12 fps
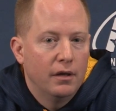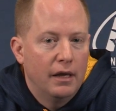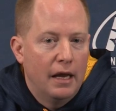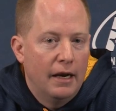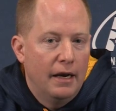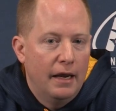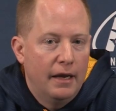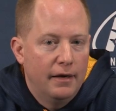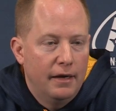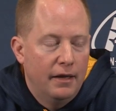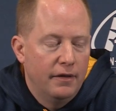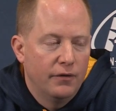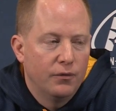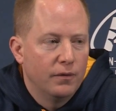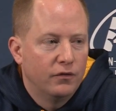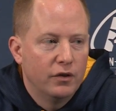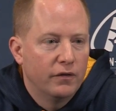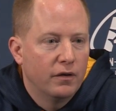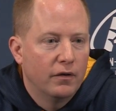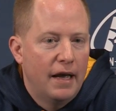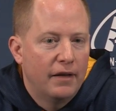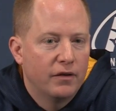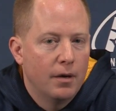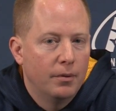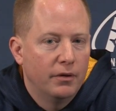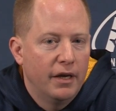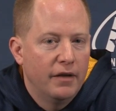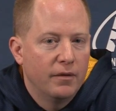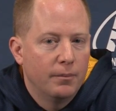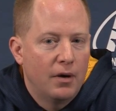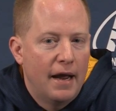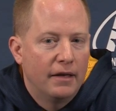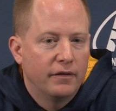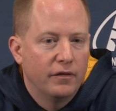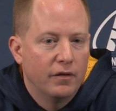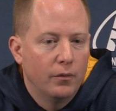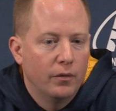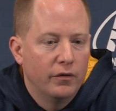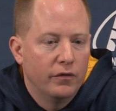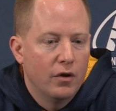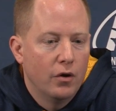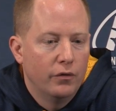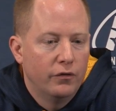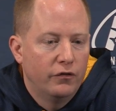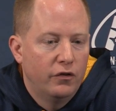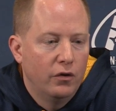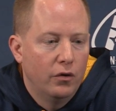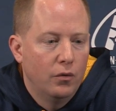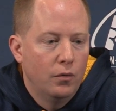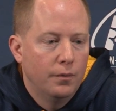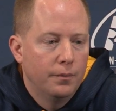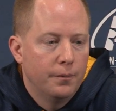and, and and this was just the last couple days in practice, it was those two,